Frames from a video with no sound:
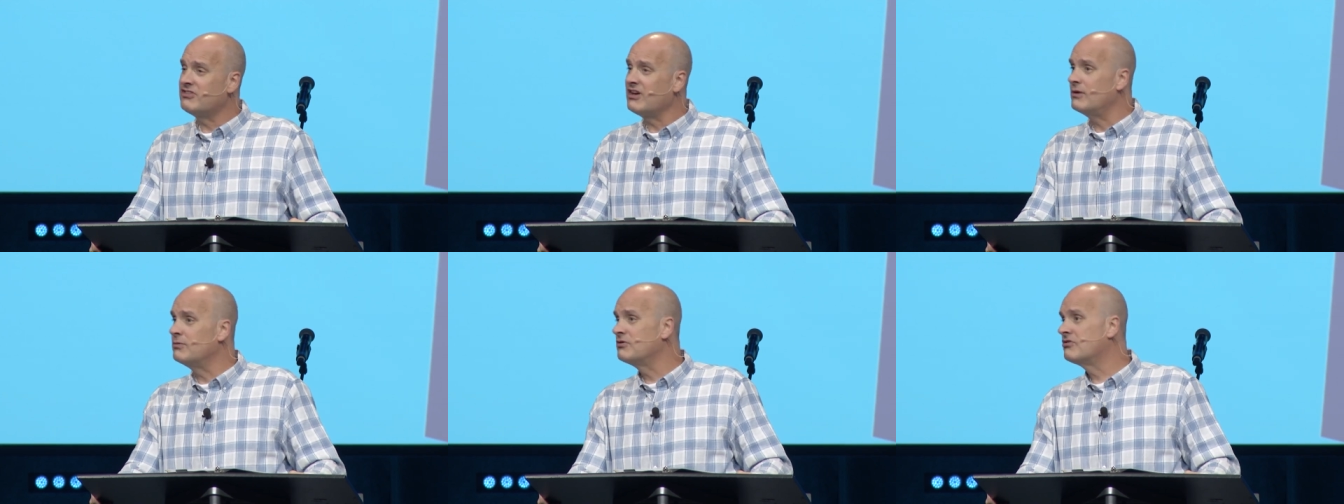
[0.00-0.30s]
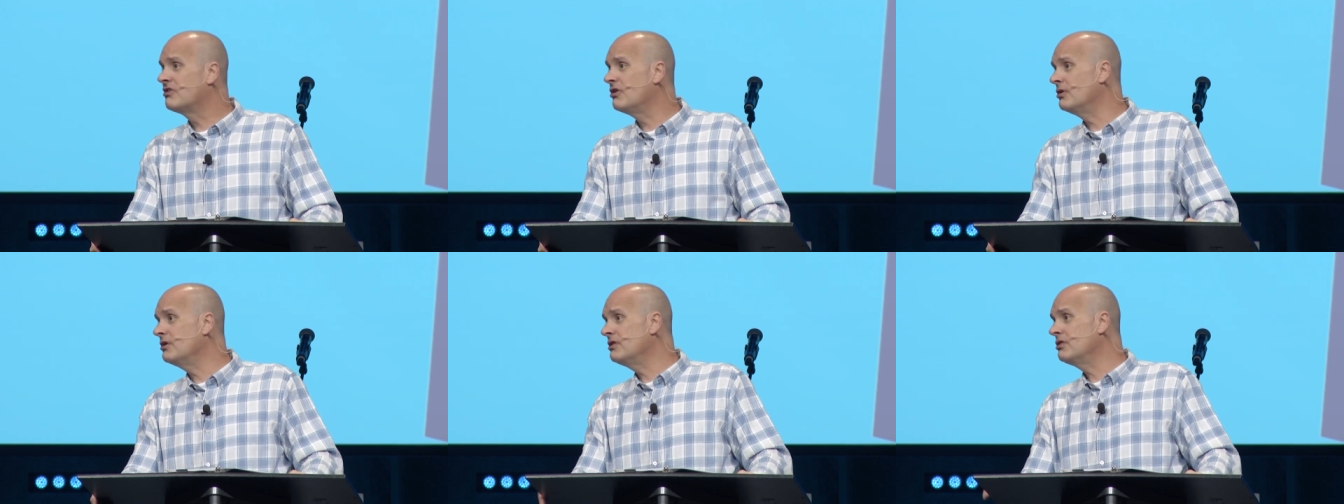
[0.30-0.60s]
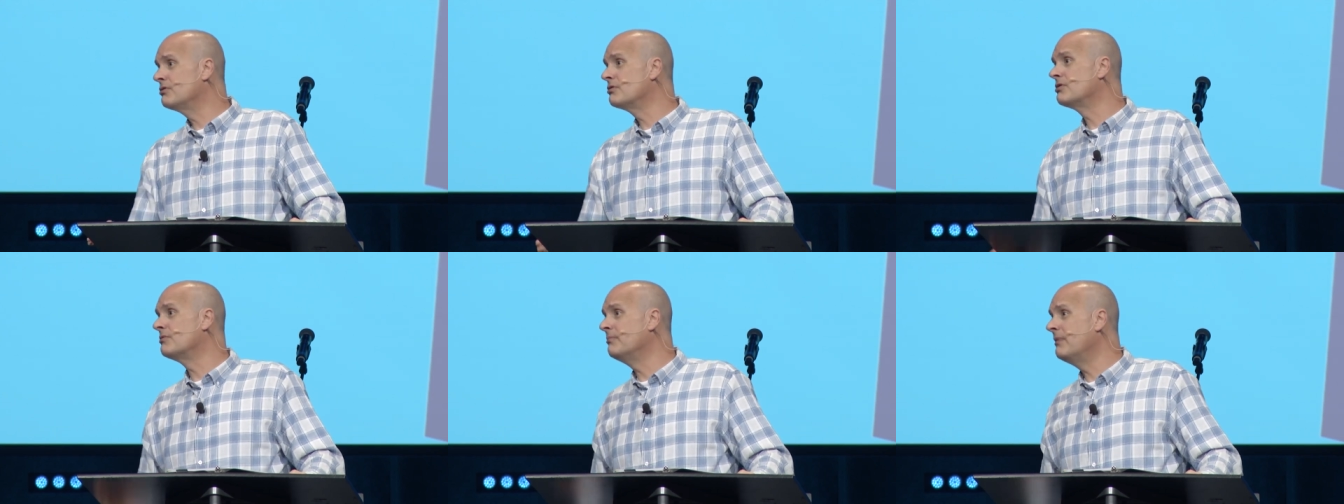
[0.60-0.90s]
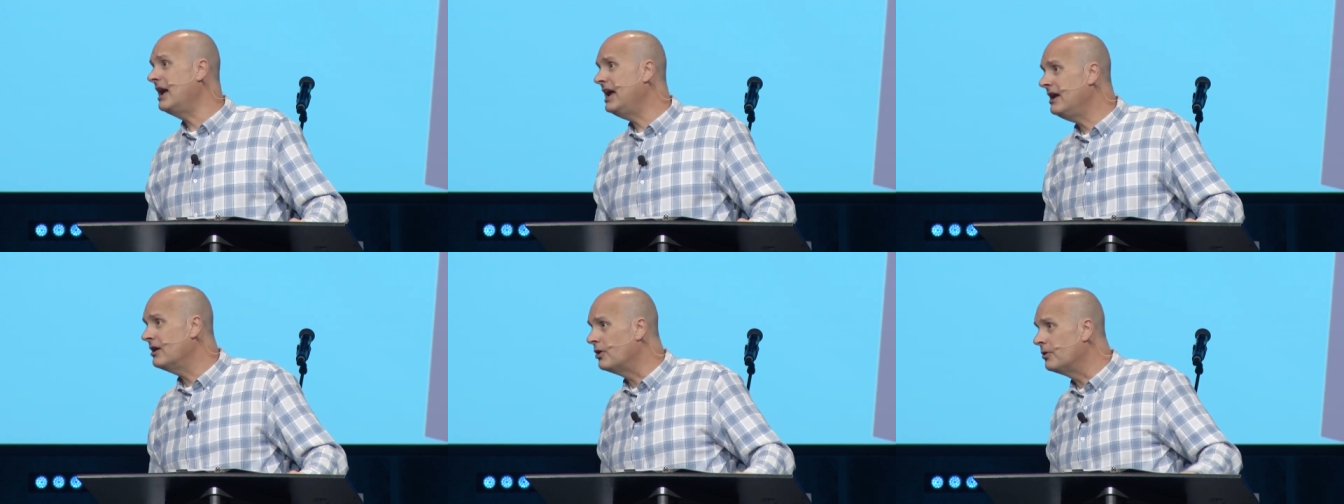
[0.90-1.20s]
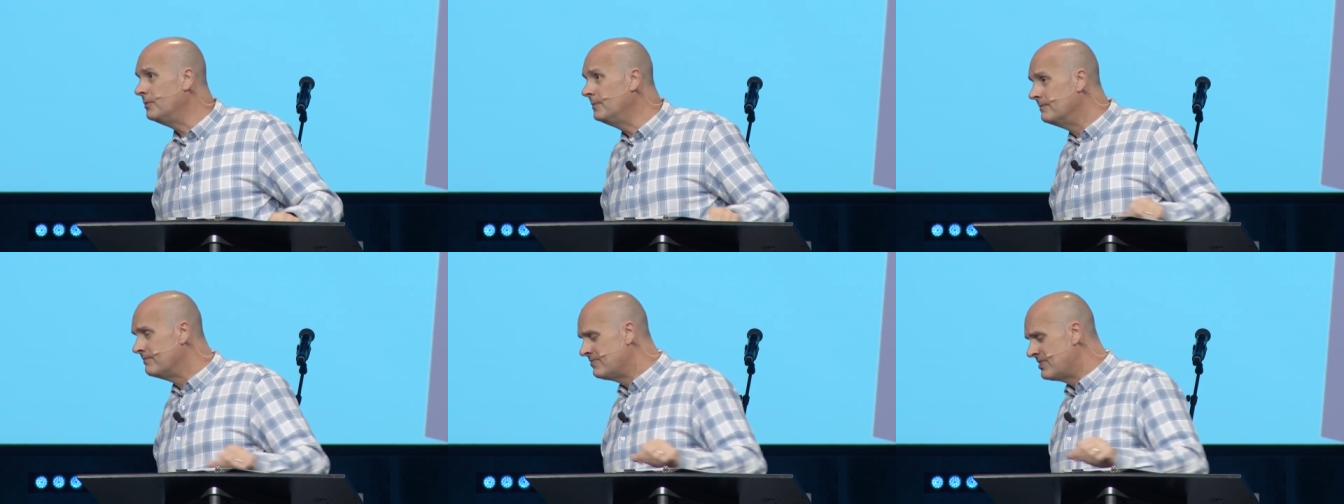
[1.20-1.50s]
I was going through the
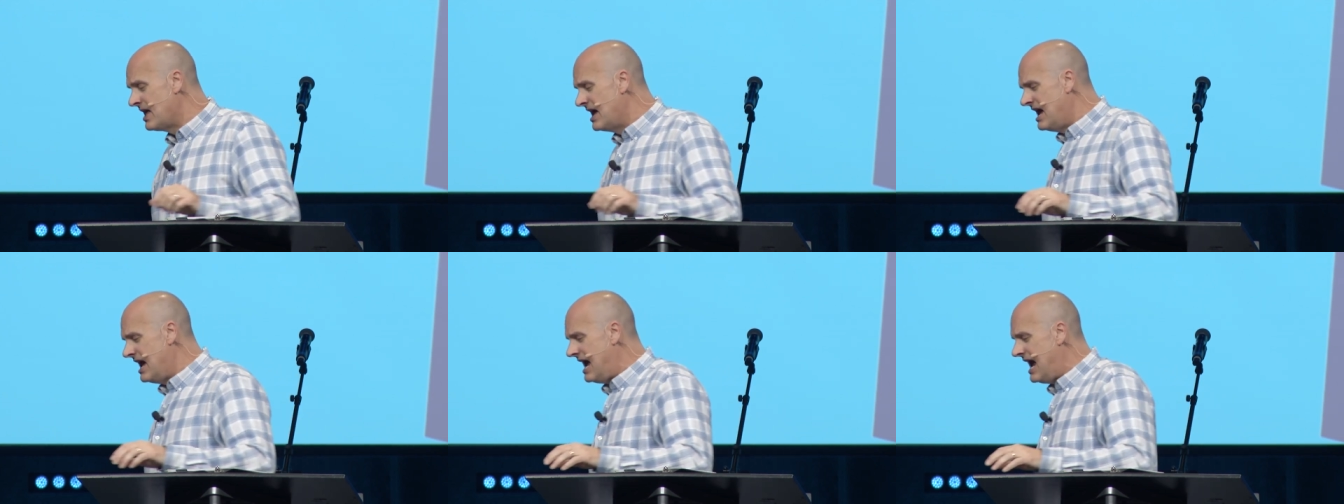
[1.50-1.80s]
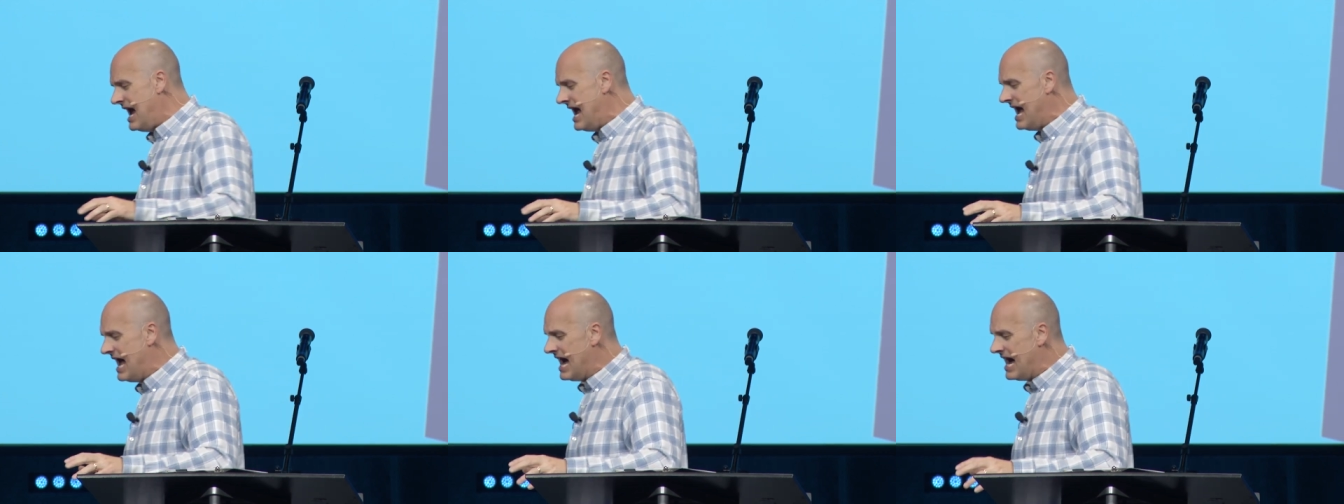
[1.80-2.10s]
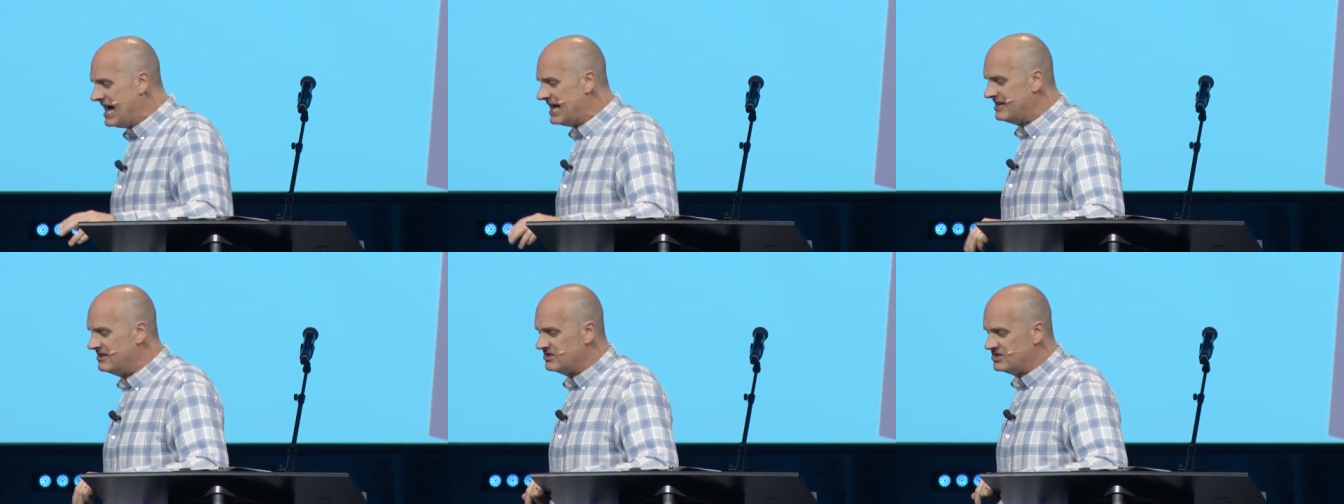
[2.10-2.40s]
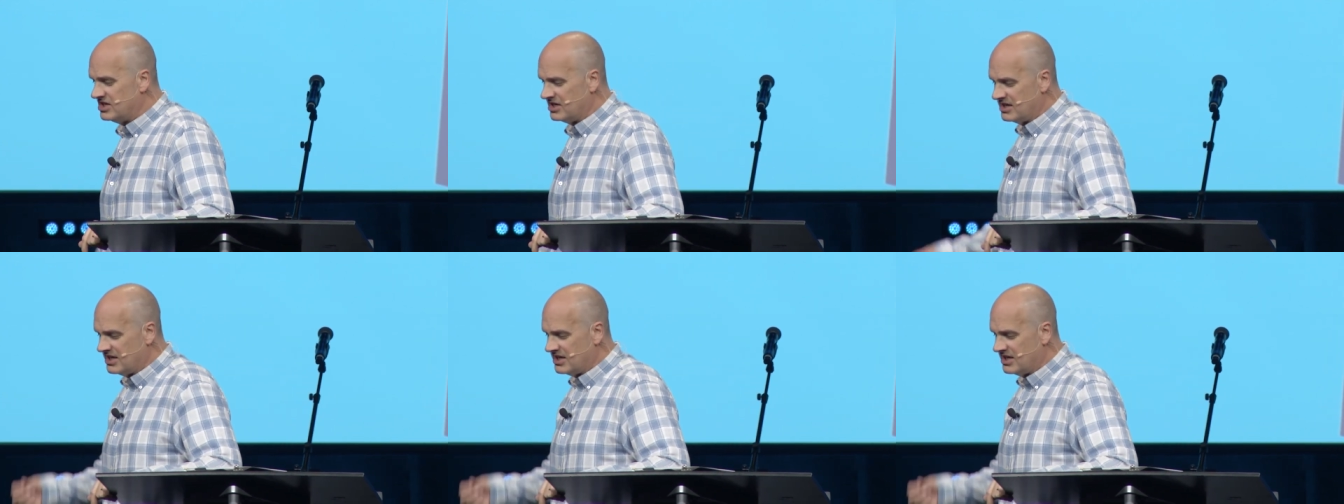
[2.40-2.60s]
mail and